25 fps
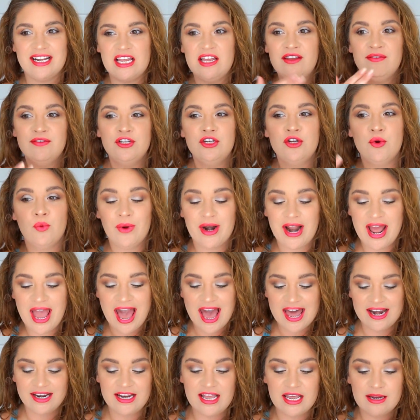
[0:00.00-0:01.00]
Even when I
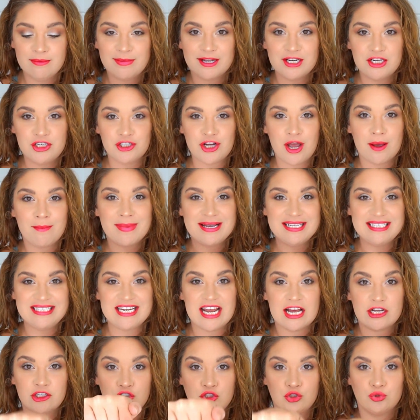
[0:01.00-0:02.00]
had it in my Shop My
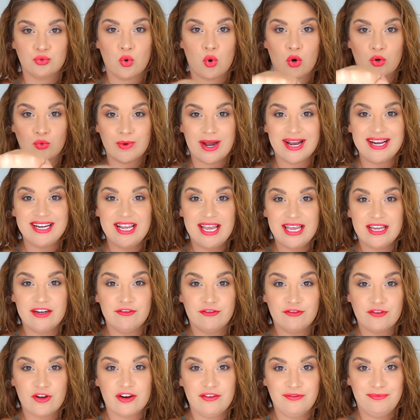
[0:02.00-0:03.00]
Stash drawer right in
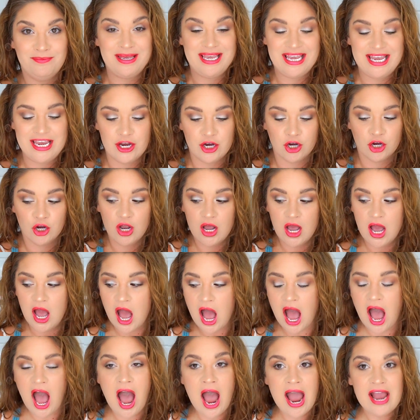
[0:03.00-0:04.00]
front of me here,
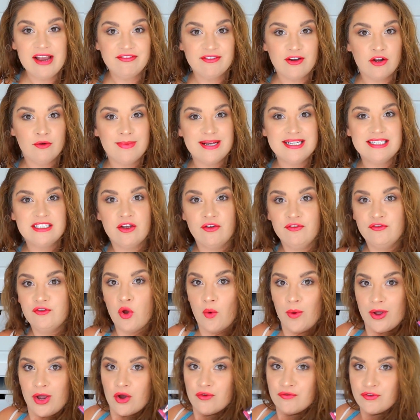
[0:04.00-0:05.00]
I found myself
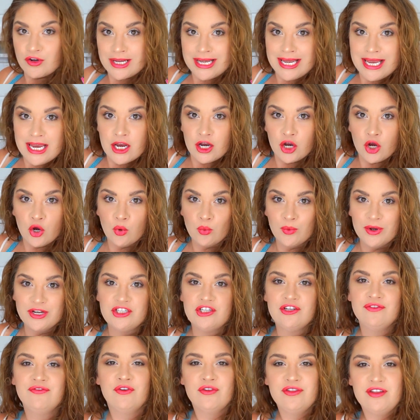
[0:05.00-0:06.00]
going over here
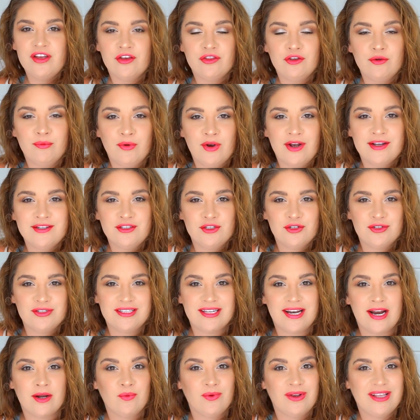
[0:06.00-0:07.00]
reaching for the other bronzers
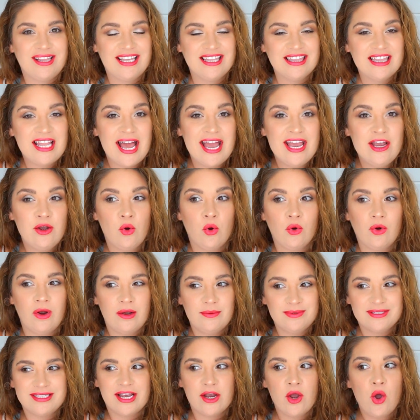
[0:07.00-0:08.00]
that I really like, or I
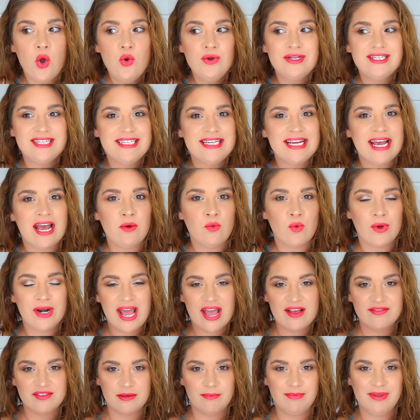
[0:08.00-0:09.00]
was like, oh, today I want to
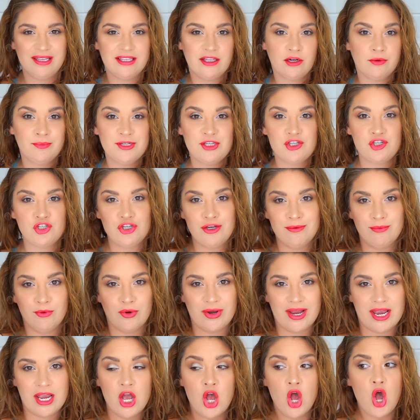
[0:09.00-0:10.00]
have something a little bit
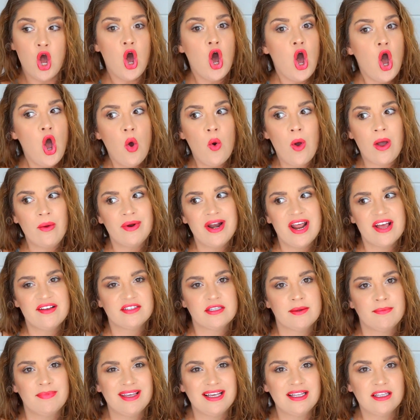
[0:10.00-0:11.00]
shimmery. Oh, I want to have
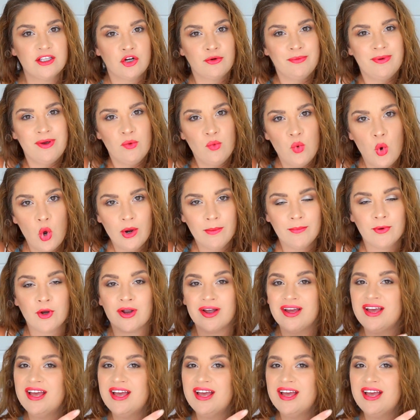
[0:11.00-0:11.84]
something a little bit warmer.